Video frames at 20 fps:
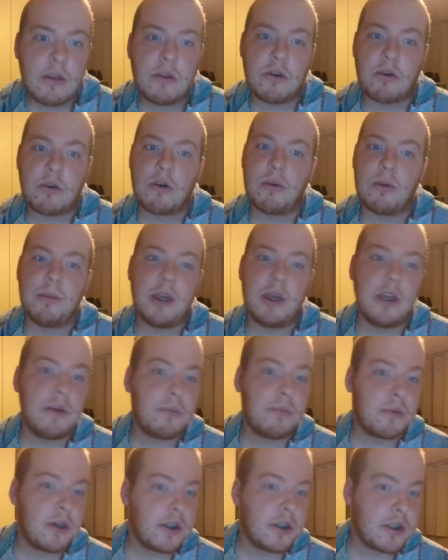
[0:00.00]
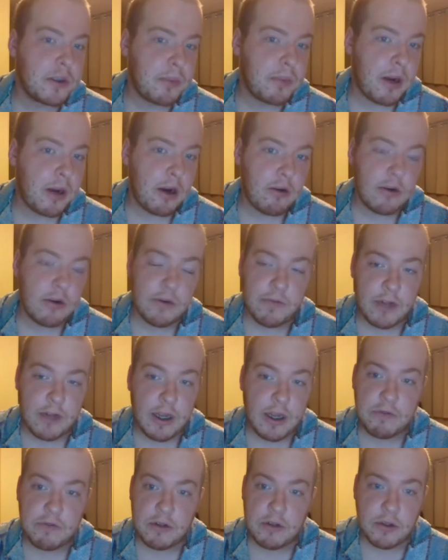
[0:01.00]
The corn maiden brings the power of
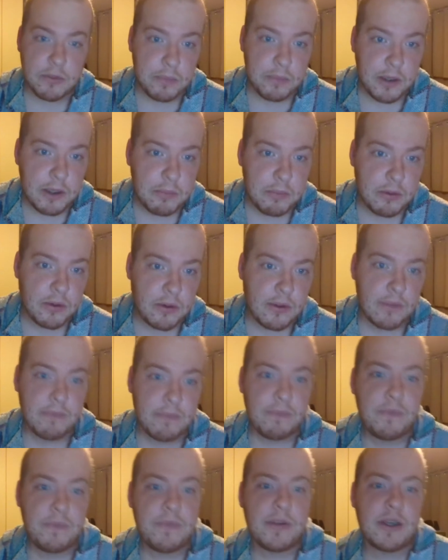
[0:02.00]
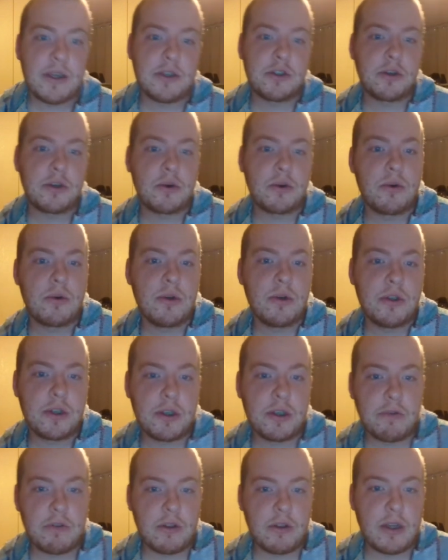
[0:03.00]
life to the people. As the corn
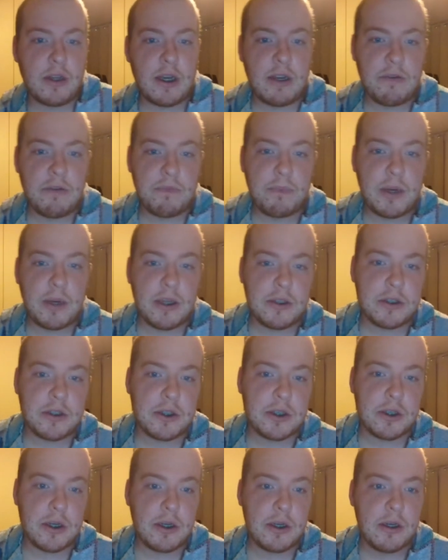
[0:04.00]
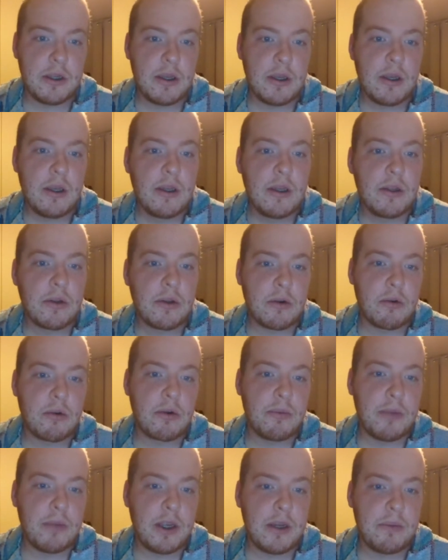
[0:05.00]
is given life by the sun, the
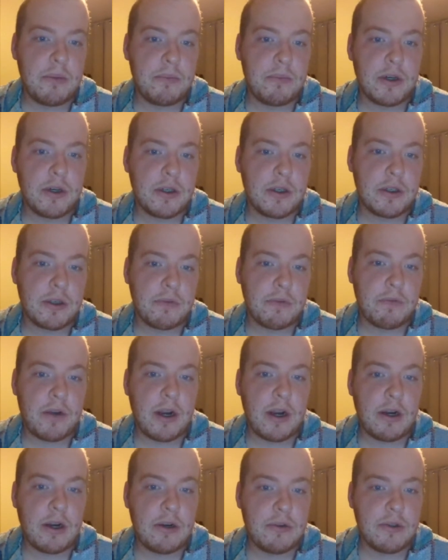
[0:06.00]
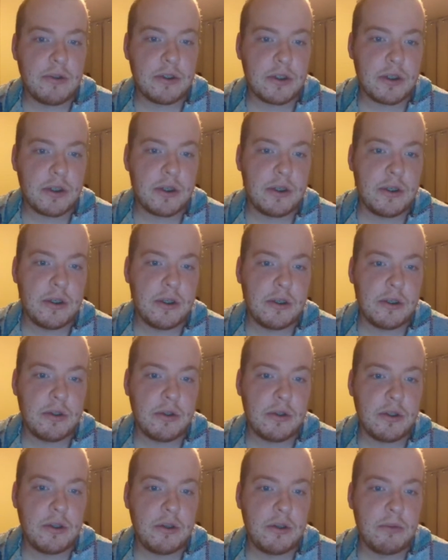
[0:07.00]
corn maiden brings the fire of the sun
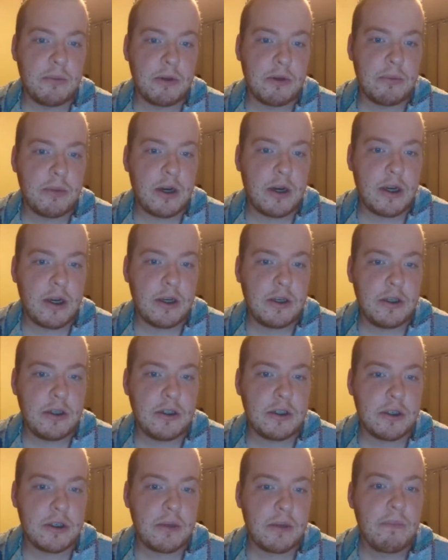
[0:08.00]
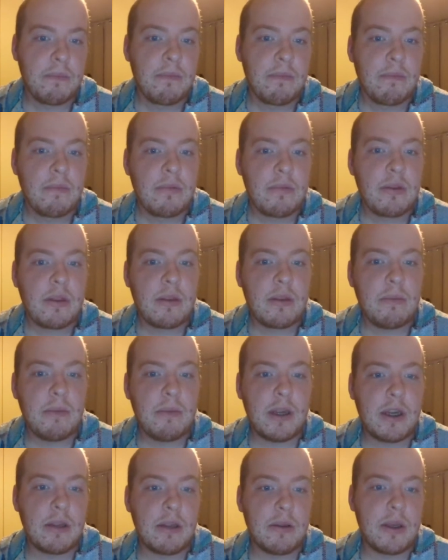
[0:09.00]
into the human bodies,
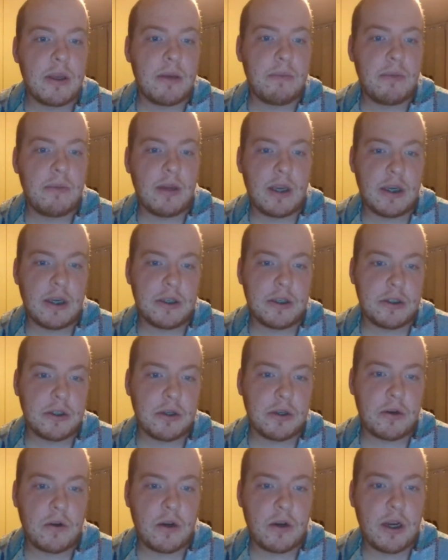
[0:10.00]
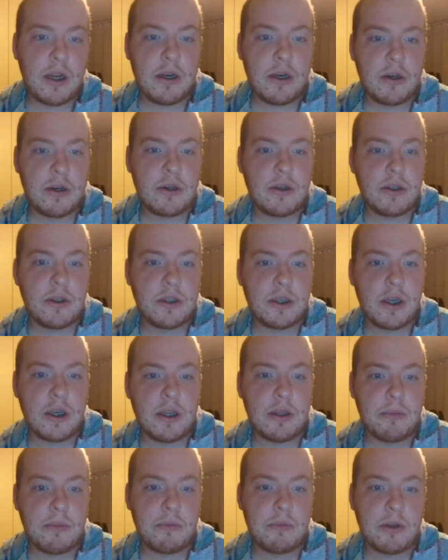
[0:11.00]
making them as the Creator
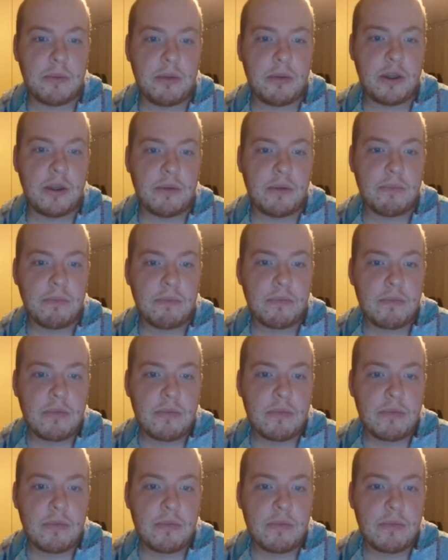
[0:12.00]
designed them to be.